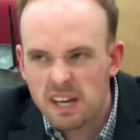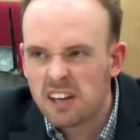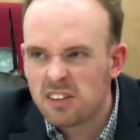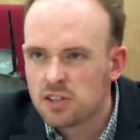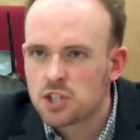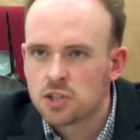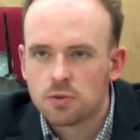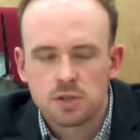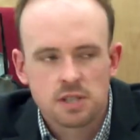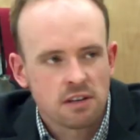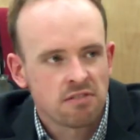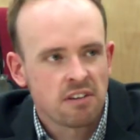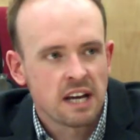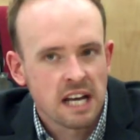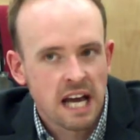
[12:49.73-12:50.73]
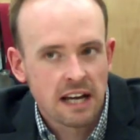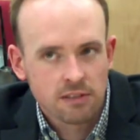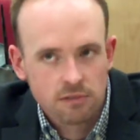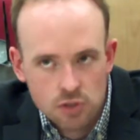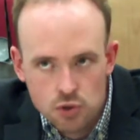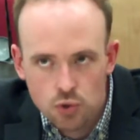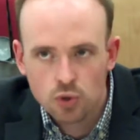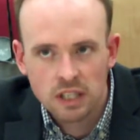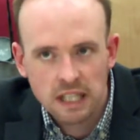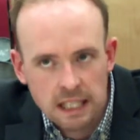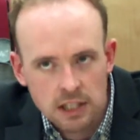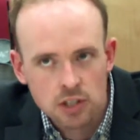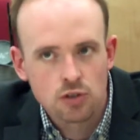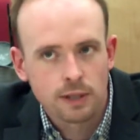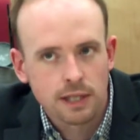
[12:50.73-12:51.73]
English courts, I find, aren't so
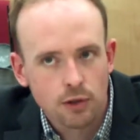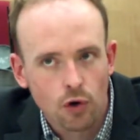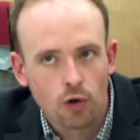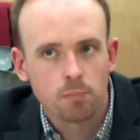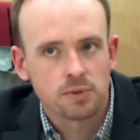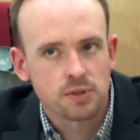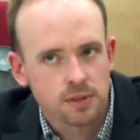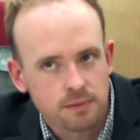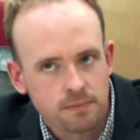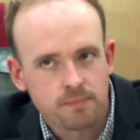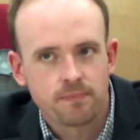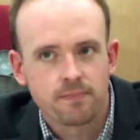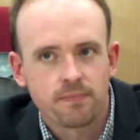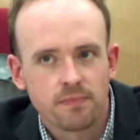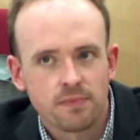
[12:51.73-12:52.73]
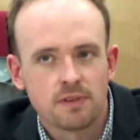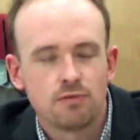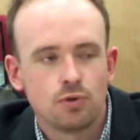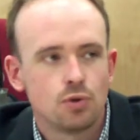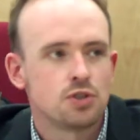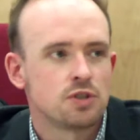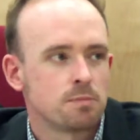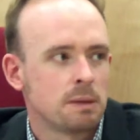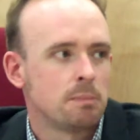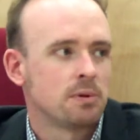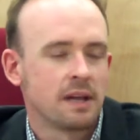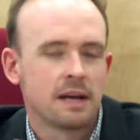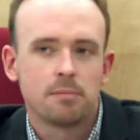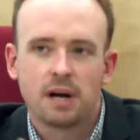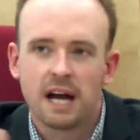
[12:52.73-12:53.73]
keen to adopt the views of
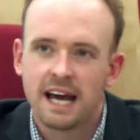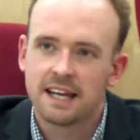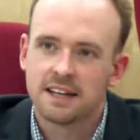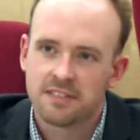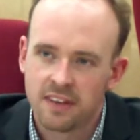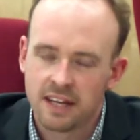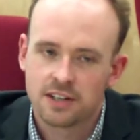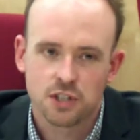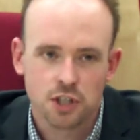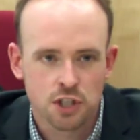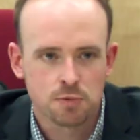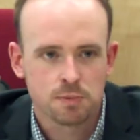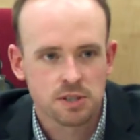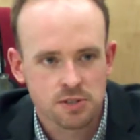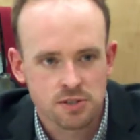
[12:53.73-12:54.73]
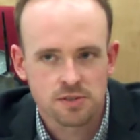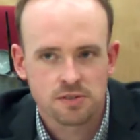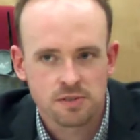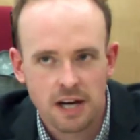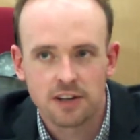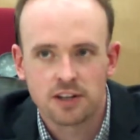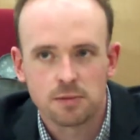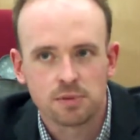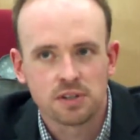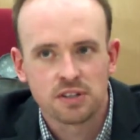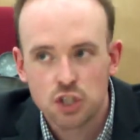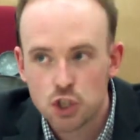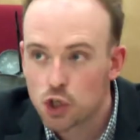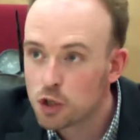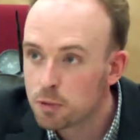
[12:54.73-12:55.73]
people like Brian in their judgments.
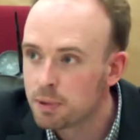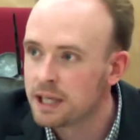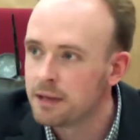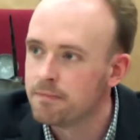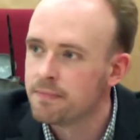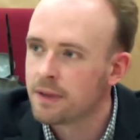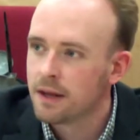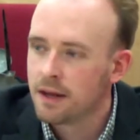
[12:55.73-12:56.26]
Arguably, they should be,